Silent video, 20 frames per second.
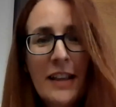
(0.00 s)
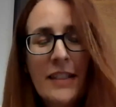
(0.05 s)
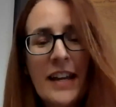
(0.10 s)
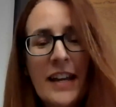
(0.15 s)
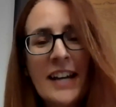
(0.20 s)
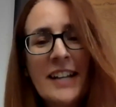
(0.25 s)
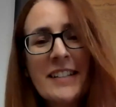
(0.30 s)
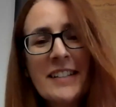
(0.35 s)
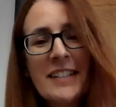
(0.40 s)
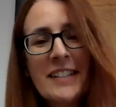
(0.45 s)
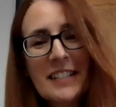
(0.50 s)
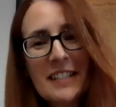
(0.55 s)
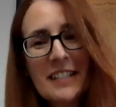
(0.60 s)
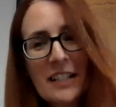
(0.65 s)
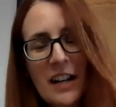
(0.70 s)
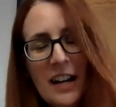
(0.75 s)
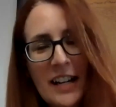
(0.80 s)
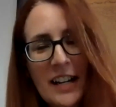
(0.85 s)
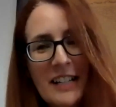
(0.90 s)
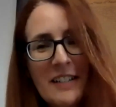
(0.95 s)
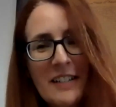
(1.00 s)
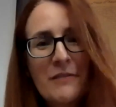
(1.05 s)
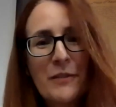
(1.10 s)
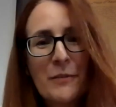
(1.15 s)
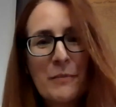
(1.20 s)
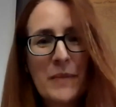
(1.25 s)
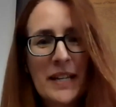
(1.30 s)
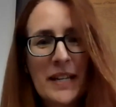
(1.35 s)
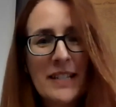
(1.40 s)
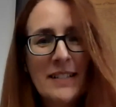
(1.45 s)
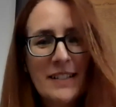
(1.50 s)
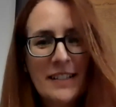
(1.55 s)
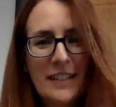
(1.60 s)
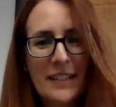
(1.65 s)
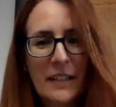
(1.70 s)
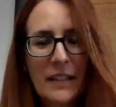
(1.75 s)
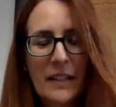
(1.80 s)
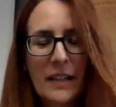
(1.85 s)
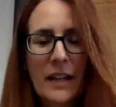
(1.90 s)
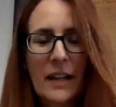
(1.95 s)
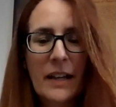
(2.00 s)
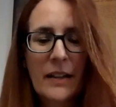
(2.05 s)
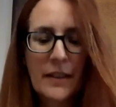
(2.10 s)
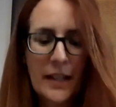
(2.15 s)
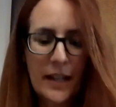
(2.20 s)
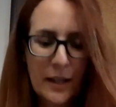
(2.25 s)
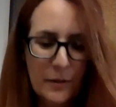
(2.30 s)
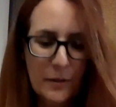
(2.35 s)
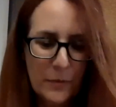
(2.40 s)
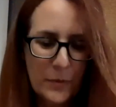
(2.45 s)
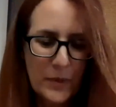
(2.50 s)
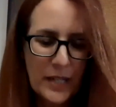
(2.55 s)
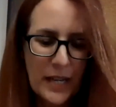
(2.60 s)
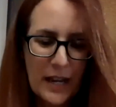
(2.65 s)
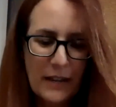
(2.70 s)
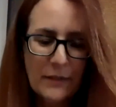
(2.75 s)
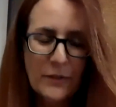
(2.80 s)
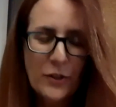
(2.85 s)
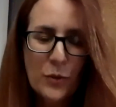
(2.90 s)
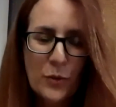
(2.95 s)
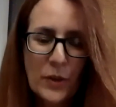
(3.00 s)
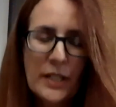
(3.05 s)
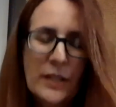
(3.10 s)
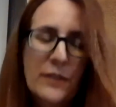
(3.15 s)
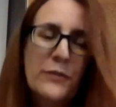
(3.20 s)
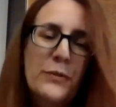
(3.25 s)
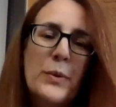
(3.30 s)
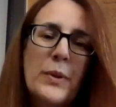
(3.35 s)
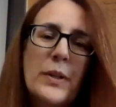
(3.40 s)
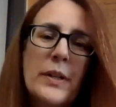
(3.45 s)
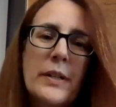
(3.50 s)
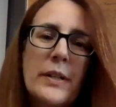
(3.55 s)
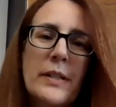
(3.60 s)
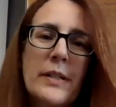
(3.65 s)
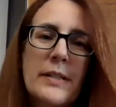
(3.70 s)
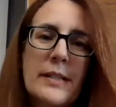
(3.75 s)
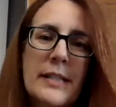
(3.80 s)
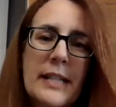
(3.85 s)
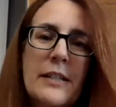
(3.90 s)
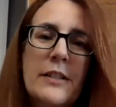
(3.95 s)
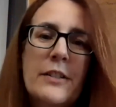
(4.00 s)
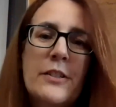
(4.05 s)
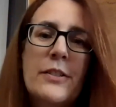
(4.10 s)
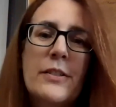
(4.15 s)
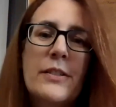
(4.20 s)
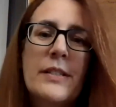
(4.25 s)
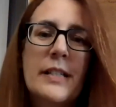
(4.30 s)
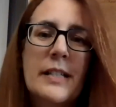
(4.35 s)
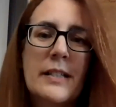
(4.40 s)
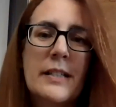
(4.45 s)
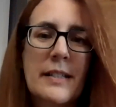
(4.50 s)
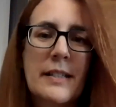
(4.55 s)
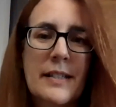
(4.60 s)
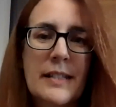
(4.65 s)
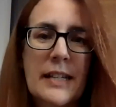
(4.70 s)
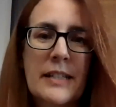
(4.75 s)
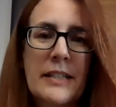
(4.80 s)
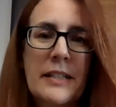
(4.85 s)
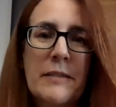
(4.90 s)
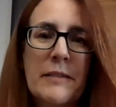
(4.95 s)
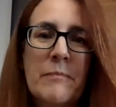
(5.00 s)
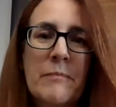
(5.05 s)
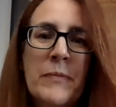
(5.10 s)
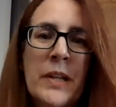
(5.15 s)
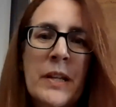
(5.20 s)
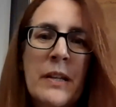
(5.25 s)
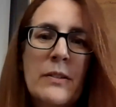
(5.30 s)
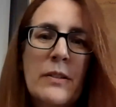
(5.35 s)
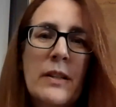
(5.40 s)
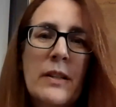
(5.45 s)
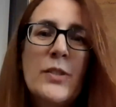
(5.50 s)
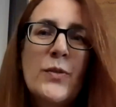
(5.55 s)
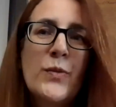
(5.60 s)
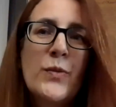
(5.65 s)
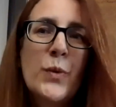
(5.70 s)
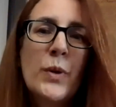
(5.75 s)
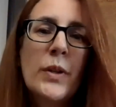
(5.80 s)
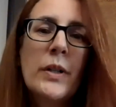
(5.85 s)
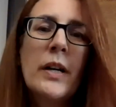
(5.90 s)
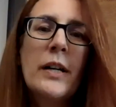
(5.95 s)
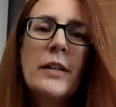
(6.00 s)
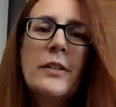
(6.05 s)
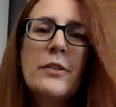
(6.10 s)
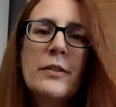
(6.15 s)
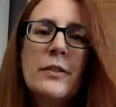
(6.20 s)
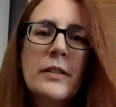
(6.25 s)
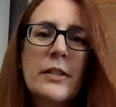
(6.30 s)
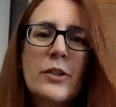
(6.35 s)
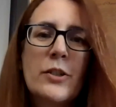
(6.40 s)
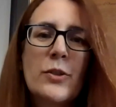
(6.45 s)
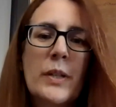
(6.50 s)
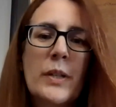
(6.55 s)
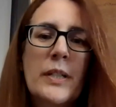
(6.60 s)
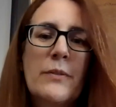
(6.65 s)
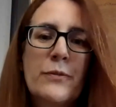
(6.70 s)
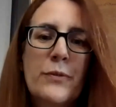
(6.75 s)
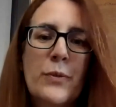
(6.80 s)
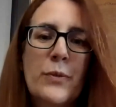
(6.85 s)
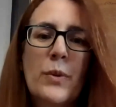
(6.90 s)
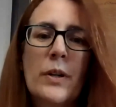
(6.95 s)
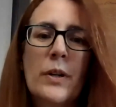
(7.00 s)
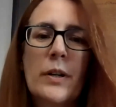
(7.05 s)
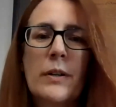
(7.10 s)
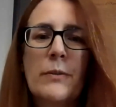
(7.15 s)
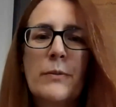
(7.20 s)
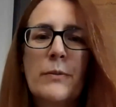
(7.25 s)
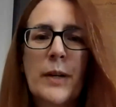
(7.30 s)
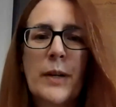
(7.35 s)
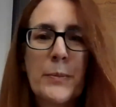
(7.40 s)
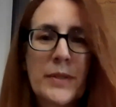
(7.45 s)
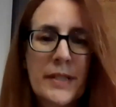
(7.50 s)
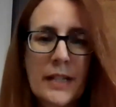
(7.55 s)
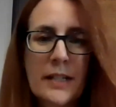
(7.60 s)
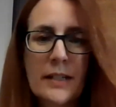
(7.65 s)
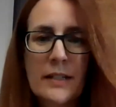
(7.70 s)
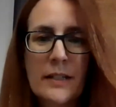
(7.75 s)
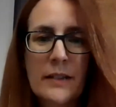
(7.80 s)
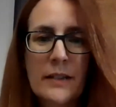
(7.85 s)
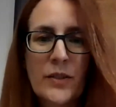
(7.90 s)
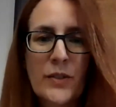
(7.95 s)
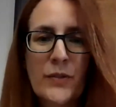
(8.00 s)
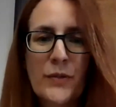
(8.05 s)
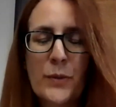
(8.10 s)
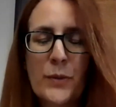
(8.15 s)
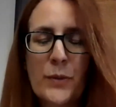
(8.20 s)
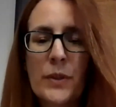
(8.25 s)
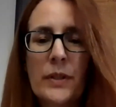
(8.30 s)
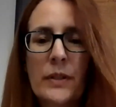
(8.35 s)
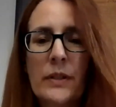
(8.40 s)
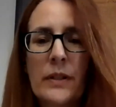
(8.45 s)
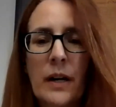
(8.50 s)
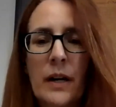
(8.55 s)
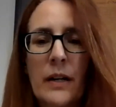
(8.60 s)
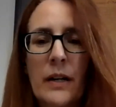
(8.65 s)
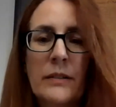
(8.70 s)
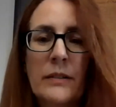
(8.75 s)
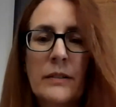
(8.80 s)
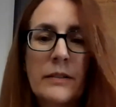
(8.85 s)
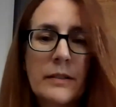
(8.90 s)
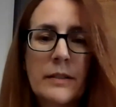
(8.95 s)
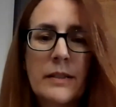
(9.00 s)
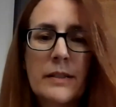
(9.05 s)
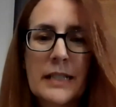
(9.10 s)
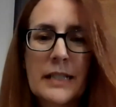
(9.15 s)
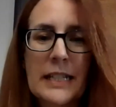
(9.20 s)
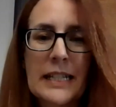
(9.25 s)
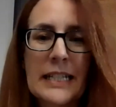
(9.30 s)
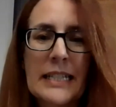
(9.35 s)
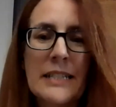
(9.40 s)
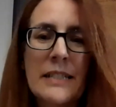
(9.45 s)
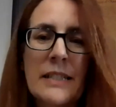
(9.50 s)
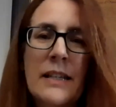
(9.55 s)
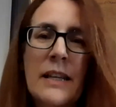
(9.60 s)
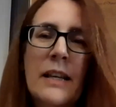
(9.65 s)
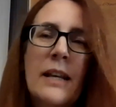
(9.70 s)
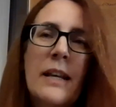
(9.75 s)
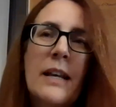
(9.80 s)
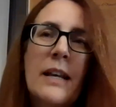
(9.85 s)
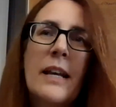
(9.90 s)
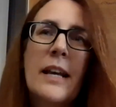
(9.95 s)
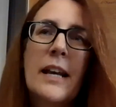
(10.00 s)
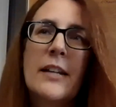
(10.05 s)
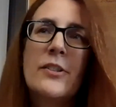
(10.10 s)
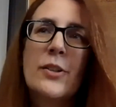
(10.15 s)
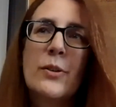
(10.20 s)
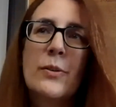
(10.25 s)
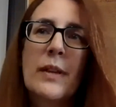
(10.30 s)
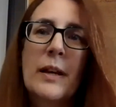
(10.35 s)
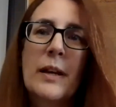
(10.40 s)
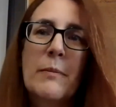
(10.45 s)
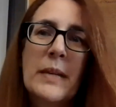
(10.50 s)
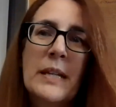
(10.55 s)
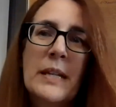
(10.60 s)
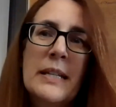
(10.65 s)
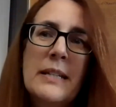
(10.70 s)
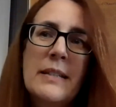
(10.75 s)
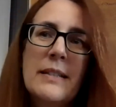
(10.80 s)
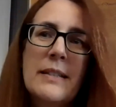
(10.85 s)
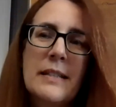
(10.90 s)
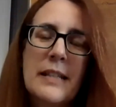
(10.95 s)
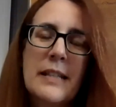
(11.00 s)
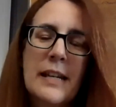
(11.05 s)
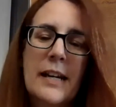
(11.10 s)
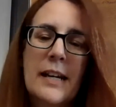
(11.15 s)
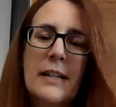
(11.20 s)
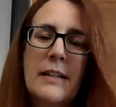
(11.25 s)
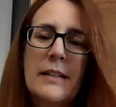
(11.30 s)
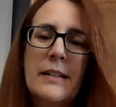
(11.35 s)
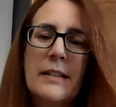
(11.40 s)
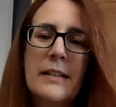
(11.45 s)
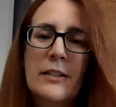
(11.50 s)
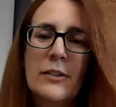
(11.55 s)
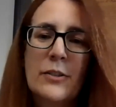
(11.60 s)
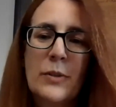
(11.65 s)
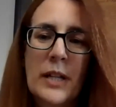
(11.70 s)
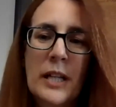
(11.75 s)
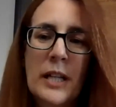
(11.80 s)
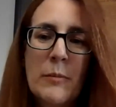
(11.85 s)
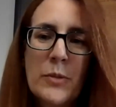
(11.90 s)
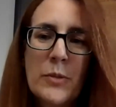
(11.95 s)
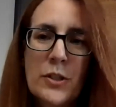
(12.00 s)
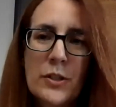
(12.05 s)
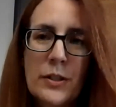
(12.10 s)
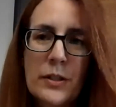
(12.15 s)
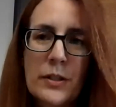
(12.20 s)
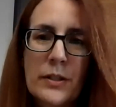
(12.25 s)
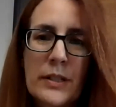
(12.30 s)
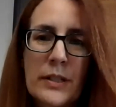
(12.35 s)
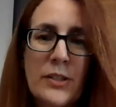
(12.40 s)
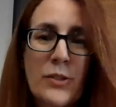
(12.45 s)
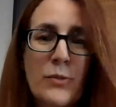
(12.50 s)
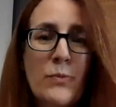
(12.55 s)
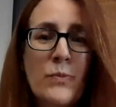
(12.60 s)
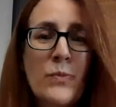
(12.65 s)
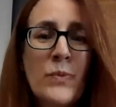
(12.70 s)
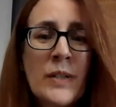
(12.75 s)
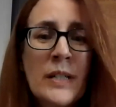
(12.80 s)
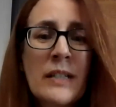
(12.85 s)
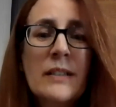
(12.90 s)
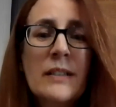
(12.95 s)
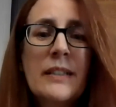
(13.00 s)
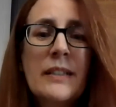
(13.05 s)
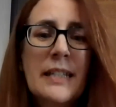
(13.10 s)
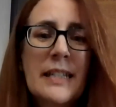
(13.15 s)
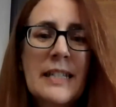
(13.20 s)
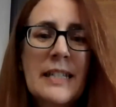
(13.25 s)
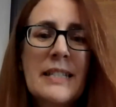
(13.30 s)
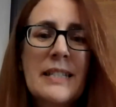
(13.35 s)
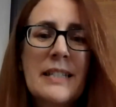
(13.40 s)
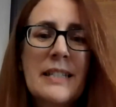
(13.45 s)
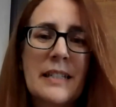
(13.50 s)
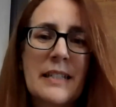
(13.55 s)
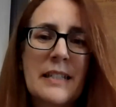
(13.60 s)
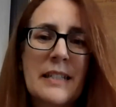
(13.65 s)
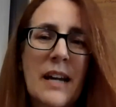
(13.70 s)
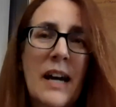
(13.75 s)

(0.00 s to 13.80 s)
That's kind of amazing. And then we have 24 senators in the Senate. So that's 424 representatives for our little state. And so that means that in New Hampshire, it's really easy.